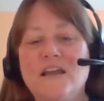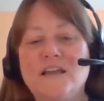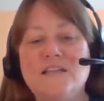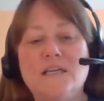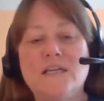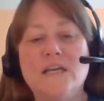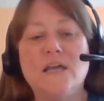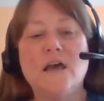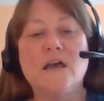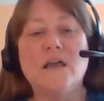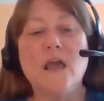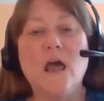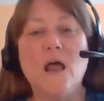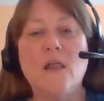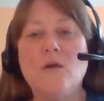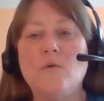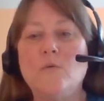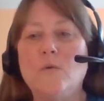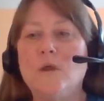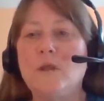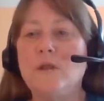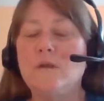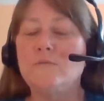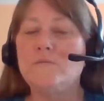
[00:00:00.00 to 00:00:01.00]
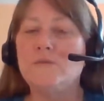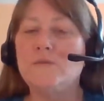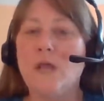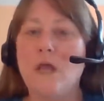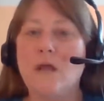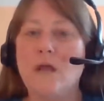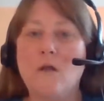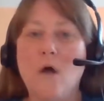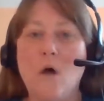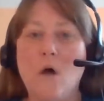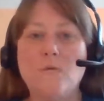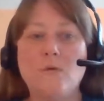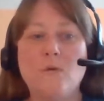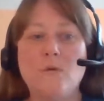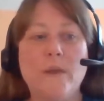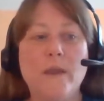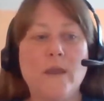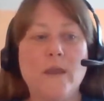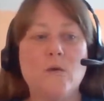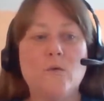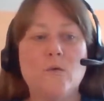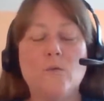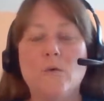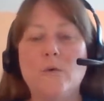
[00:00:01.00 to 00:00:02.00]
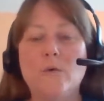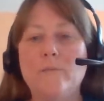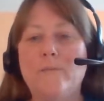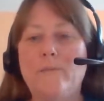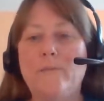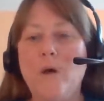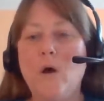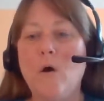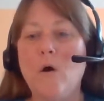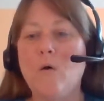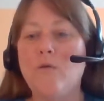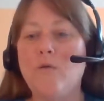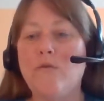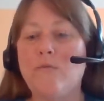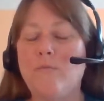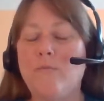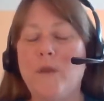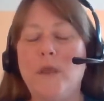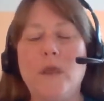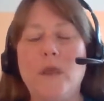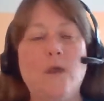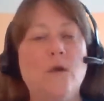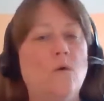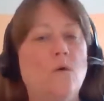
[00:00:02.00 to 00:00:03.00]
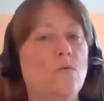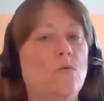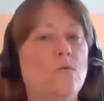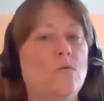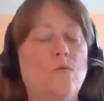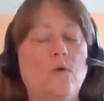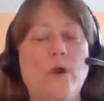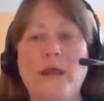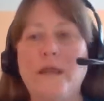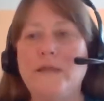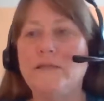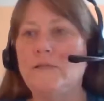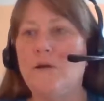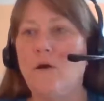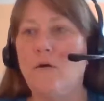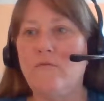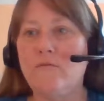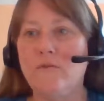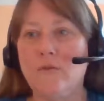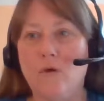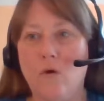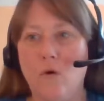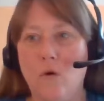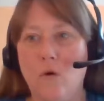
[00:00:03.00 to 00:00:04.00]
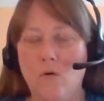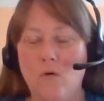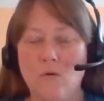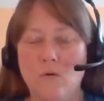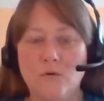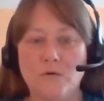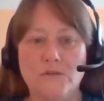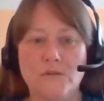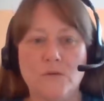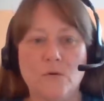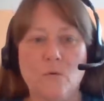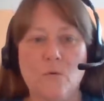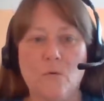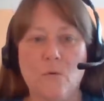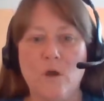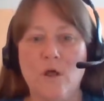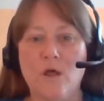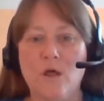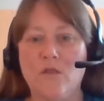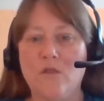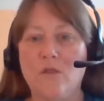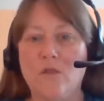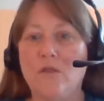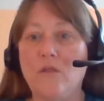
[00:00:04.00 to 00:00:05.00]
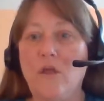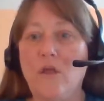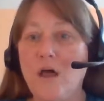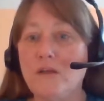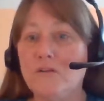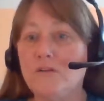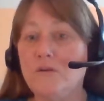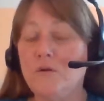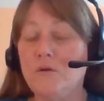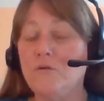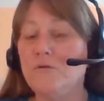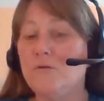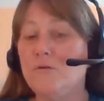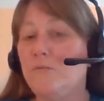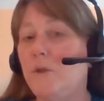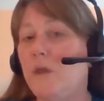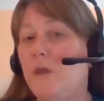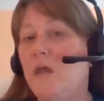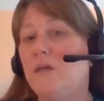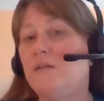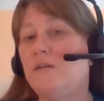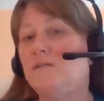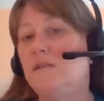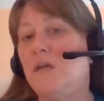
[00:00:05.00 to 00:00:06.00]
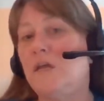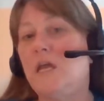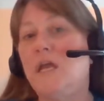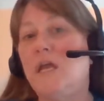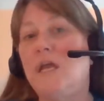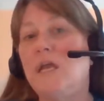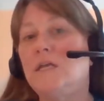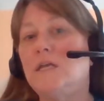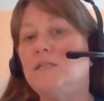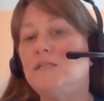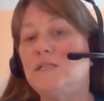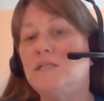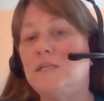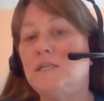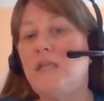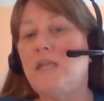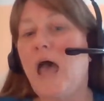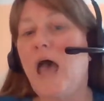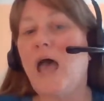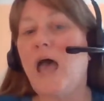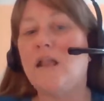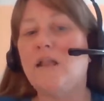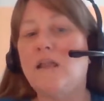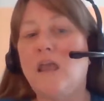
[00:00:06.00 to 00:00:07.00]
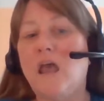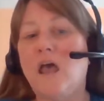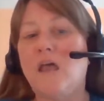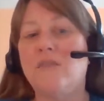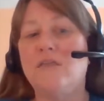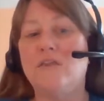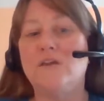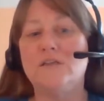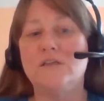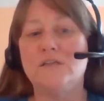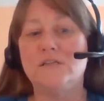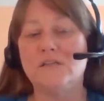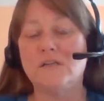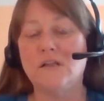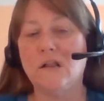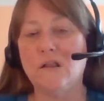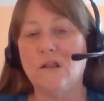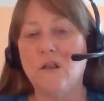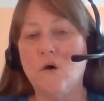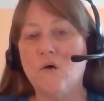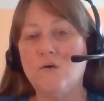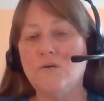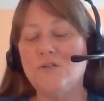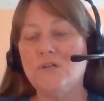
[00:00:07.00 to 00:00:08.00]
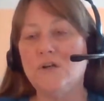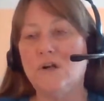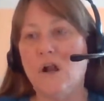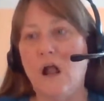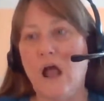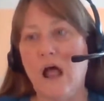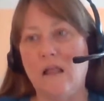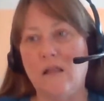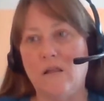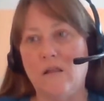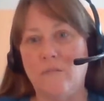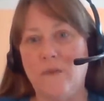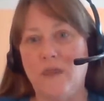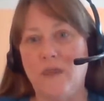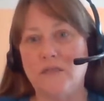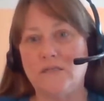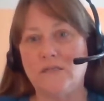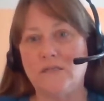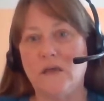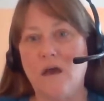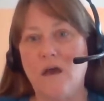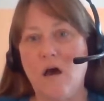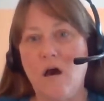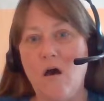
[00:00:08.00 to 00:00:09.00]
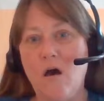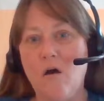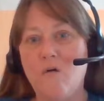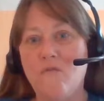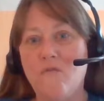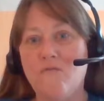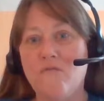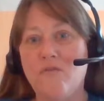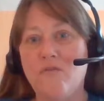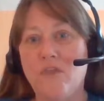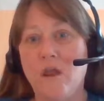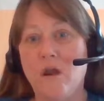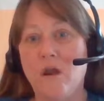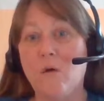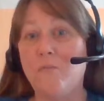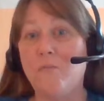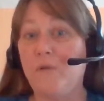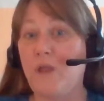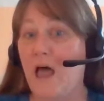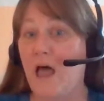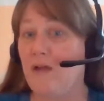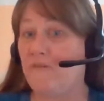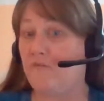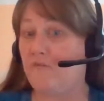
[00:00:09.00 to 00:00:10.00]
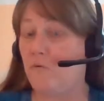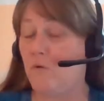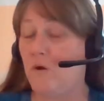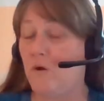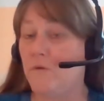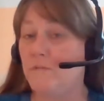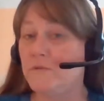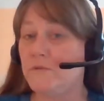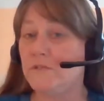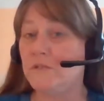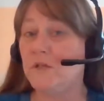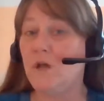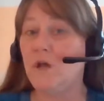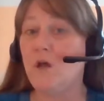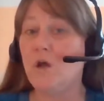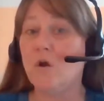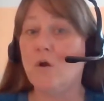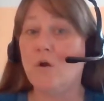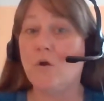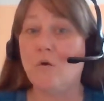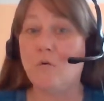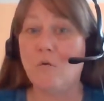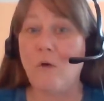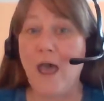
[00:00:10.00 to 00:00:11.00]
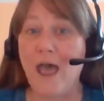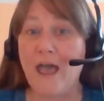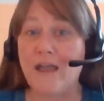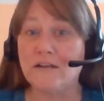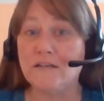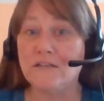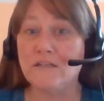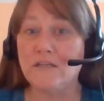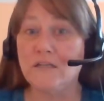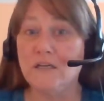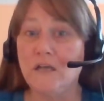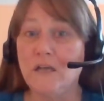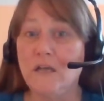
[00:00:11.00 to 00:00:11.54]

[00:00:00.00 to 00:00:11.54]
idea, Keller Williams and Coldwell Banker were both being raked over the coals with lawsuits because they did not get the disclosure element of their platforms correct.